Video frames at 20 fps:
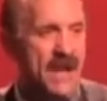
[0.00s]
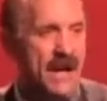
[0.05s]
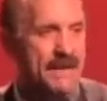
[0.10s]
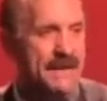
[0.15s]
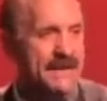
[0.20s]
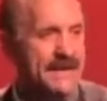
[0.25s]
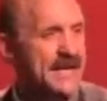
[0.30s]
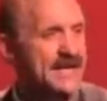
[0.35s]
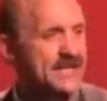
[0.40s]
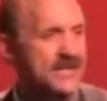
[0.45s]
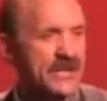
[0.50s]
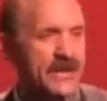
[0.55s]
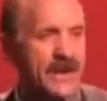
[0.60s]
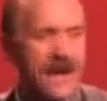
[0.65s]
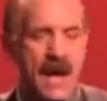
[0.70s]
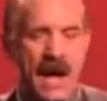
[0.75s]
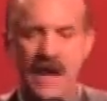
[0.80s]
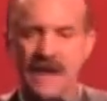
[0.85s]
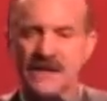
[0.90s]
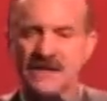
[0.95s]
America
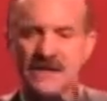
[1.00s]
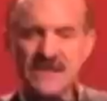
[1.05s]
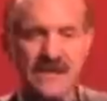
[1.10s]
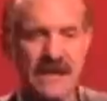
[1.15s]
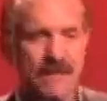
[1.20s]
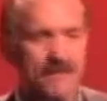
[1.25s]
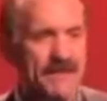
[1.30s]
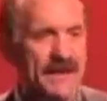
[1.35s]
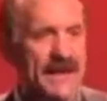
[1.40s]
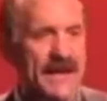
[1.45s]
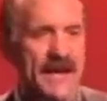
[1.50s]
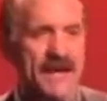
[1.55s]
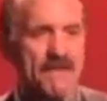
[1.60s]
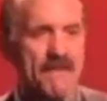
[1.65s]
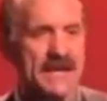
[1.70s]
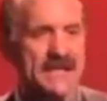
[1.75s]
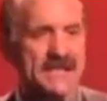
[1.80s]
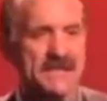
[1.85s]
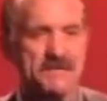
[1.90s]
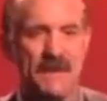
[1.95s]
is going to be
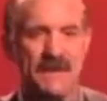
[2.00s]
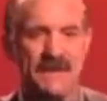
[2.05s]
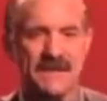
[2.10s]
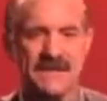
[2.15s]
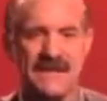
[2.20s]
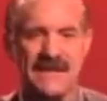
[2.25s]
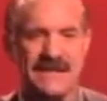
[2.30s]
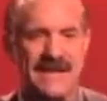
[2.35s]
Islamic nation.